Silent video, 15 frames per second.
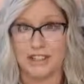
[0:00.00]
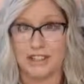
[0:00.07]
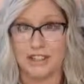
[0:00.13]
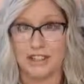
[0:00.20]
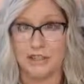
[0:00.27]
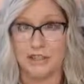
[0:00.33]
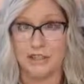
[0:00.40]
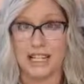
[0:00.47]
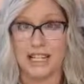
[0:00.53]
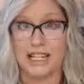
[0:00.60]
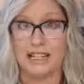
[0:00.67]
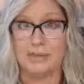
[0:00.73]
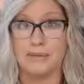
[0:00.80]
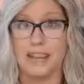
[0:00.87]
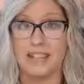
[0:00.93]
So that's
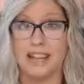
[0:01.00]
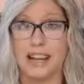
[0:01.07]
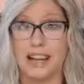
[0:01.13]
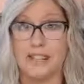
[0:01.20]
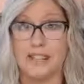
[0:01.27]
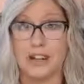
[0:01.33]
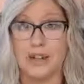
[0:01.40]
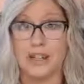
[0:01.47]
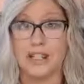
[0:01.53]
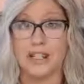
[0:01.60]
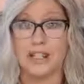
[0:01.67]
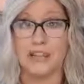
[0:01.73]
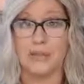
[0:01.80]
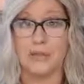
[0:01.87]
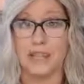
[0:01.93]
something that I've noticed
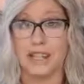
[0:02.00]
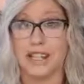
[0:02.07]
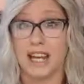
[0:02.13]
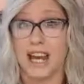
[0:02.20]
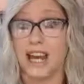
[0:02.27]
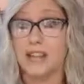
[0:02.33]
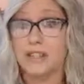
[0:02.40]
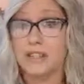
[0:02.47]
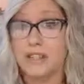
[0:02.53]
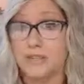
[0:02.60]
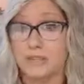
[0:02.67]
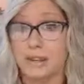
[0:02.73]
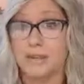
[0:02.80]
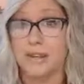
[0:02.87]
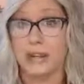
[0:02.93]
with the hundreds of
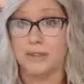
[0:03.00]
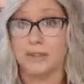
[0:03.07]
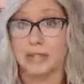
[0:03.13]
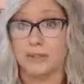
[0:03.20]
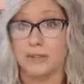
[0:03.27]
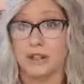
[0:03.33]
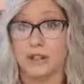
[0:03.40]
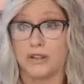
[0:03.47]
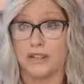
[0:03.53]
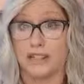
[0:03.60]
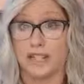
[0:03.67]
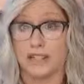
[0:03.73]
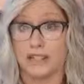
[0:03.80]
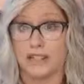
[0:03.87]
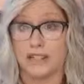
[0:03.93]
women I've worked with over
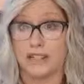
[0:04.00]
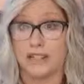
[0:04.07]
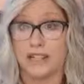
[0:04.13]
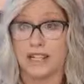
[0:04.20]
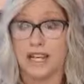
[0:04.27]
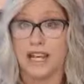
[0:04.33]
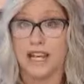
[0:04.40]
the years,